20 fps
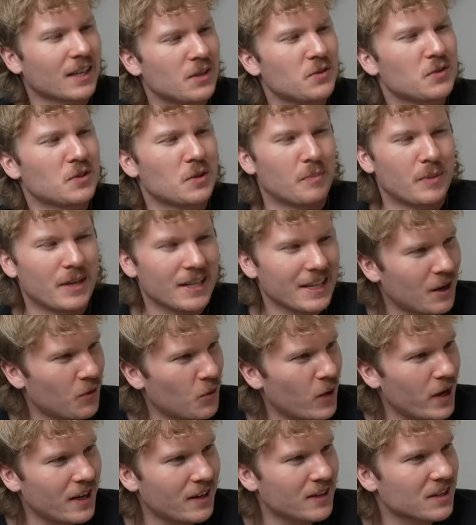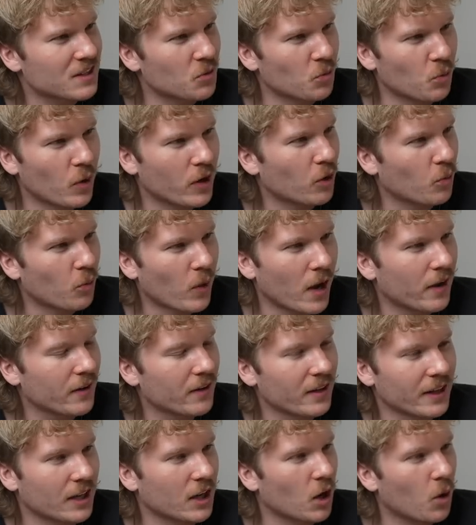used to be that way. I just run around and
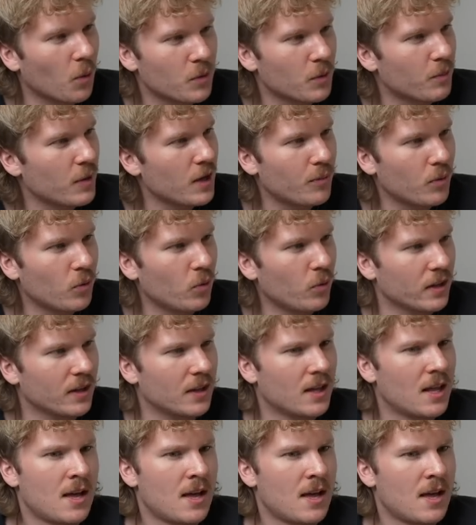like go up to people. And